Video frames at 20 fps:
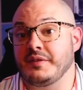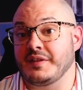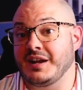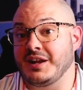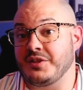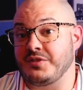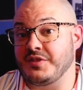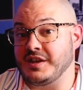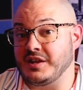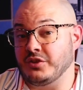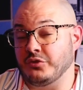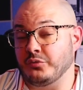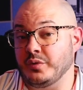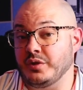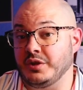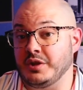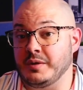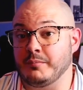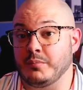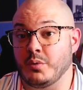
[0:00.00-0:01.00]
that I think is
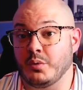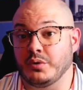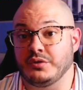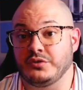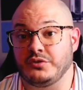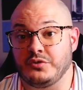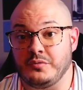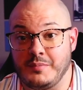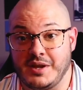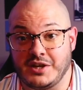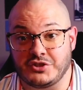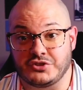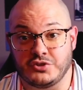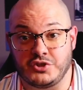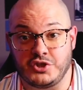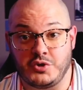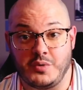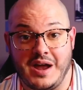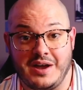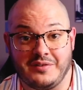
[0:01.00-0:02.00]
really important to make sure
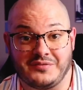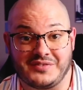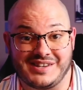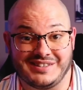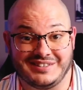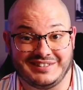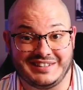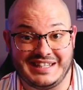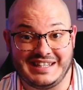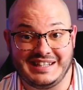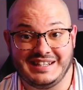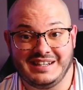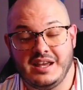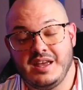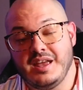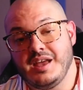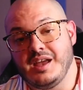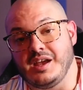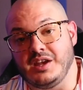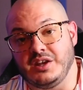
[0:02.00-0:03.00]
you have clean
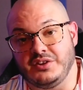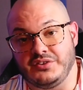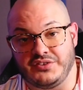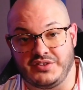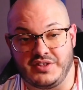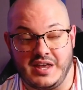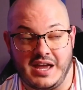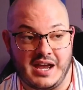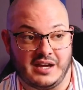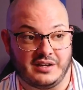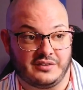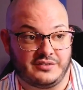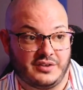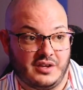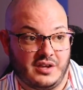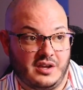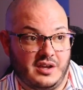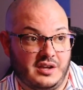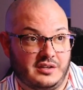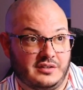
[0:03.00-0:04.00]
is that
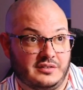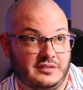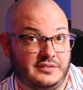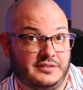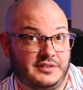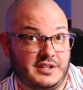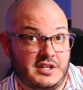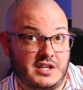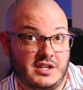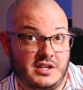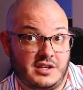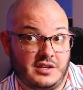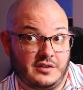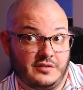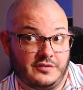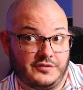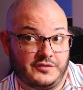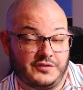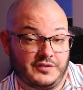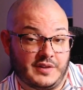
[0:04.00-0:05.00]
D
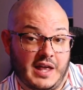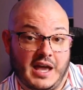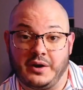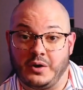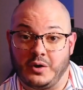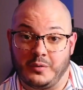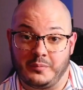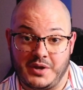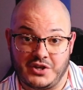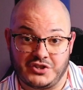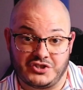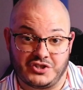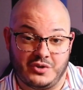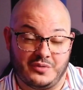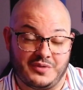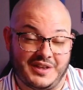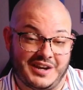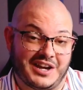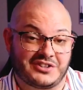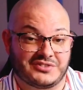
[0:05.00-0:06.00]
flat arpeggio
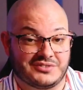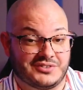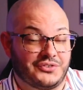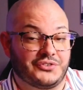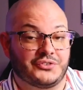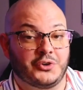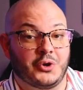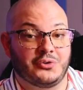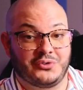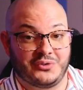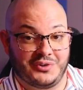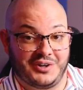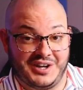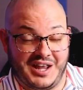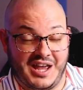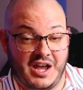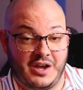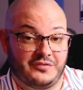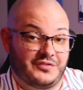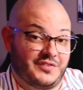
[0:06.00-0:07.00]
that actually starts on an
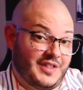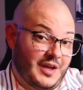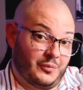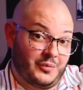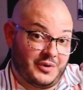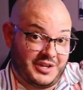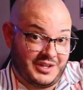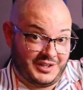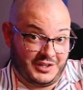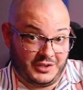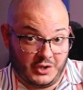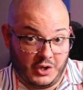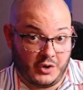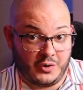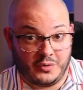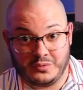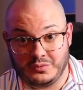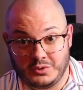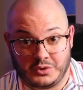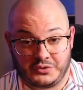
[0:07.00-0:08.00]
F, that really
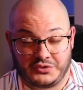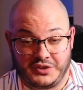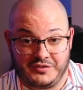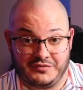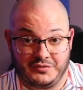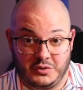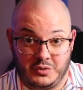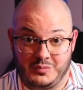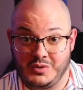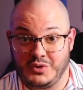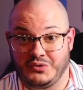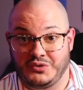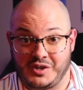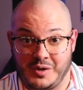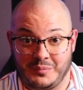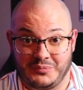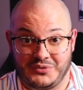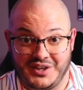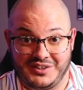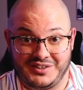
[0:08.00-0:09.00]
low, looks like flute music,
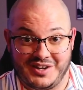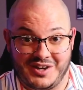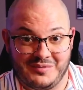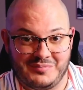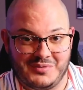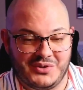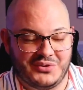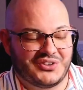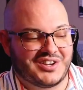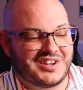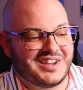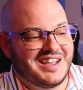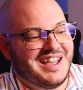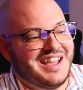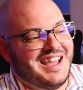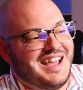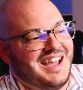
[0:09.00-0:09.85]
upside down music.